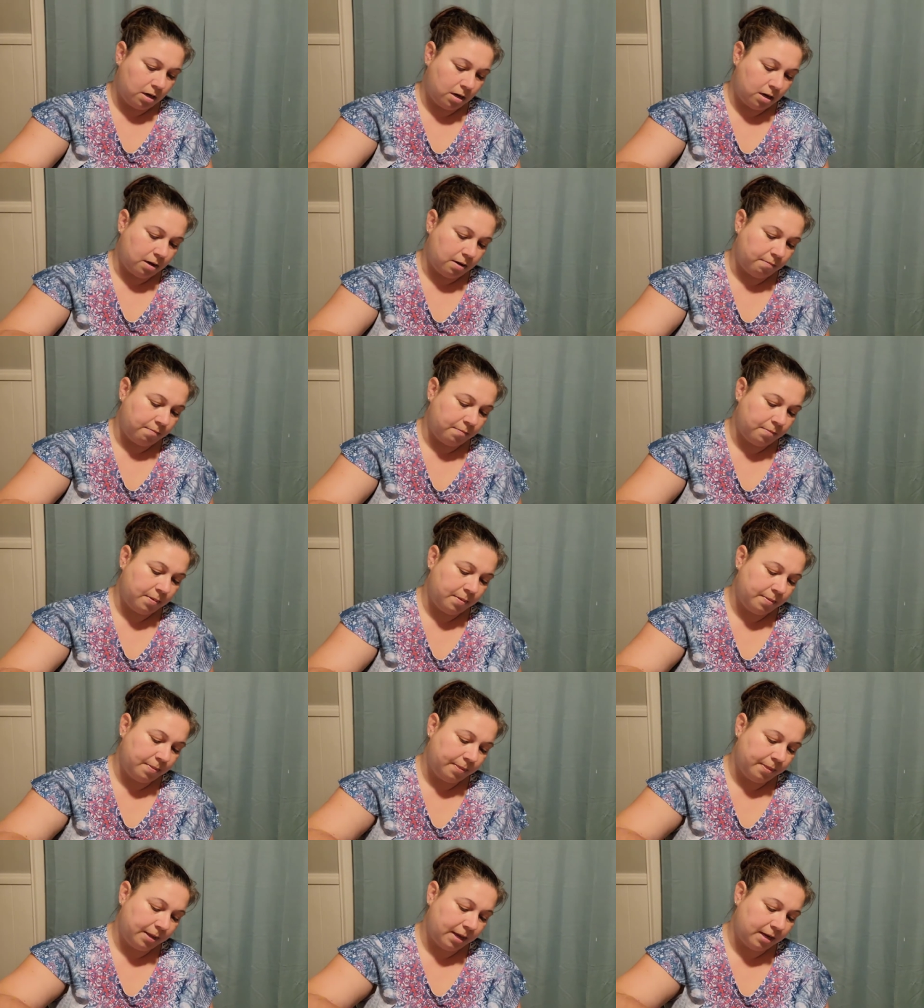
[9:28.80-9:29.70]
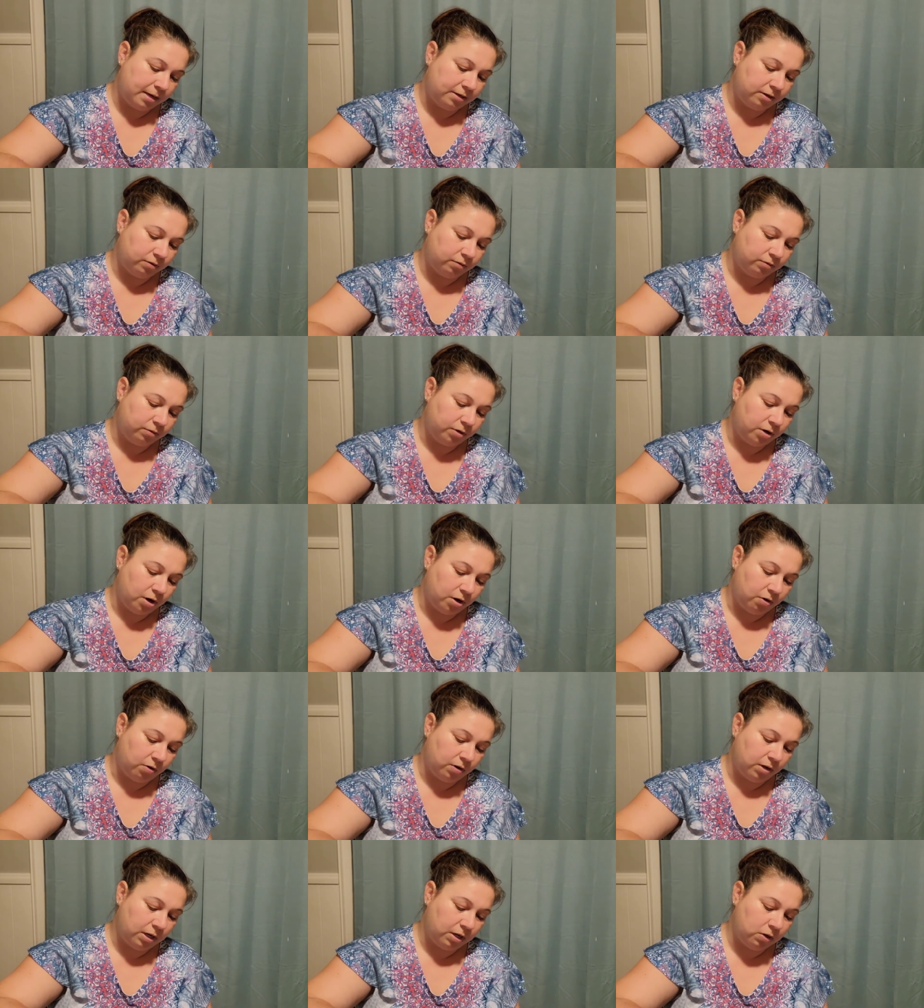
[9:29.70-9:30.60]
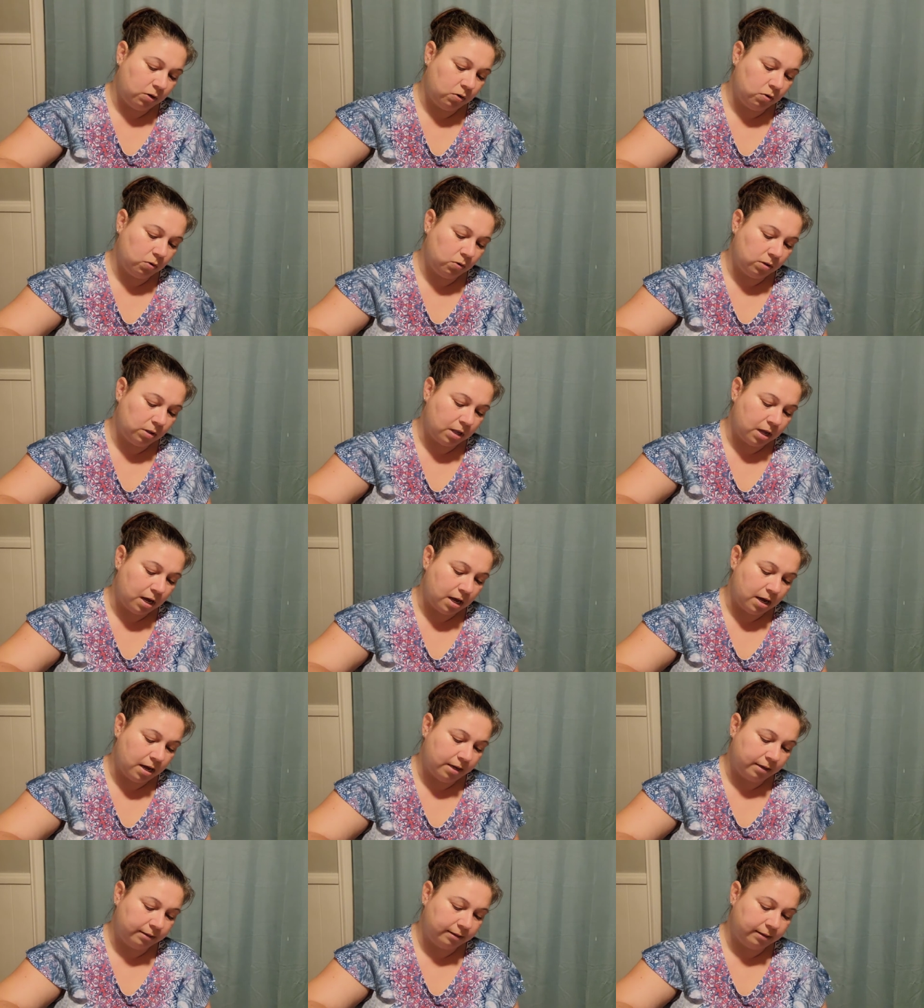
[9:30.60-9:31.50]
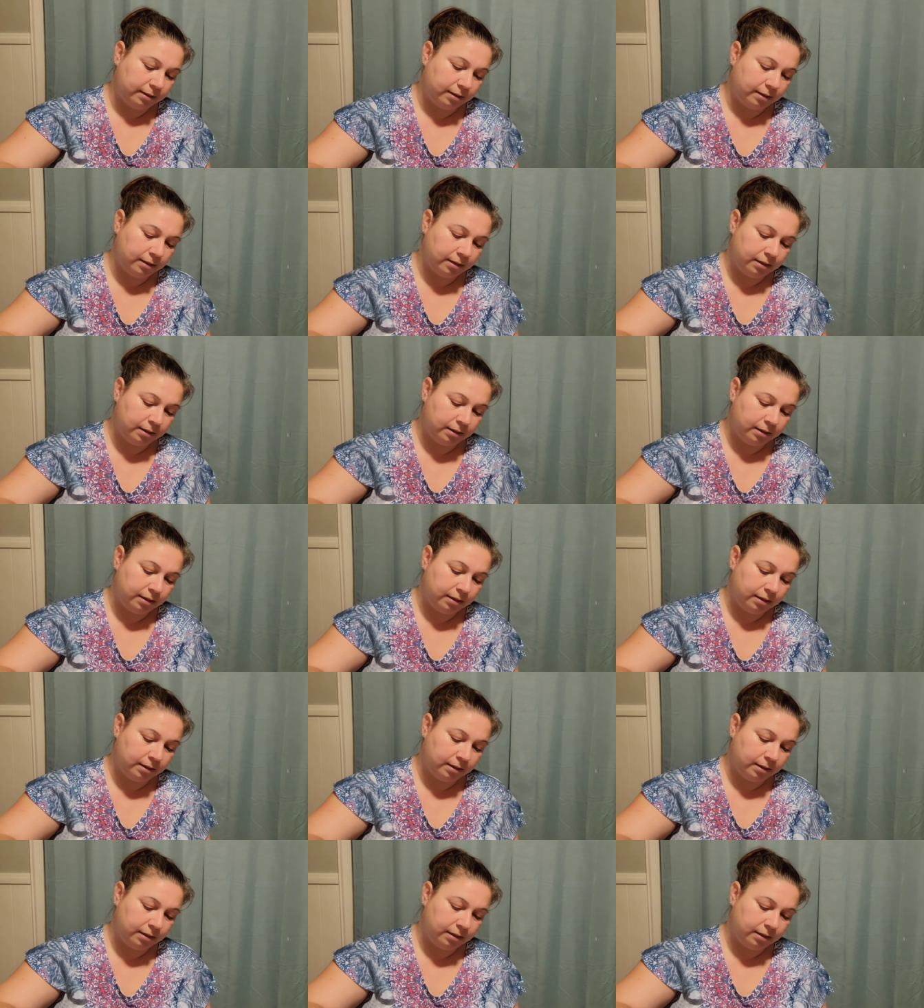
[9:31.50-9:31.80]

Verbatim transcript: Um, I don't know a whole lot